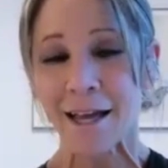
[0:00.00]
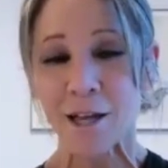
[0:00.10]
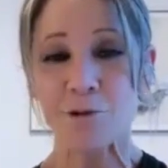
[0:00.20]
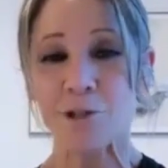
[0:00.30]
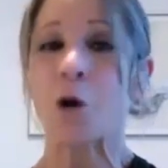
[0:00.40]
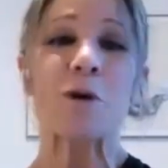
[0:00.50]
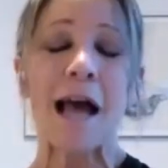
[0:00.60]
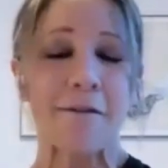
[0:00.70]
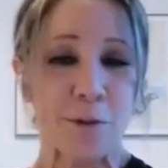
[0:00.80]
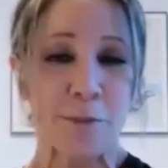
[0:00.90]
You don't
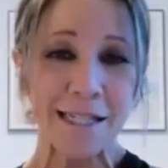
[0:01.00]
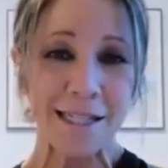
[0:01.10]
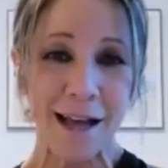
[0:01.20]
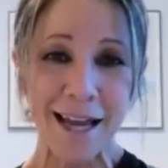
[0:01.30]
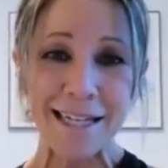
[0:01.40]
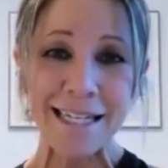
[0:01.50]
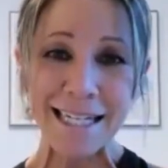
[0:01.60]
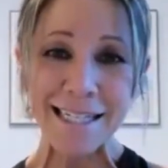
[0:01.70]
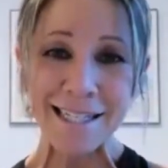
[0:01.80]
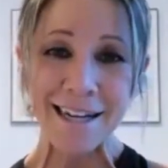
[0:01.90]
have to be a
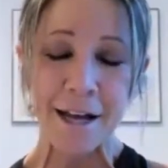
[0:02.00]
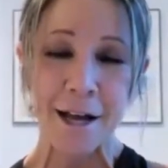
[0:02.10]
scientist,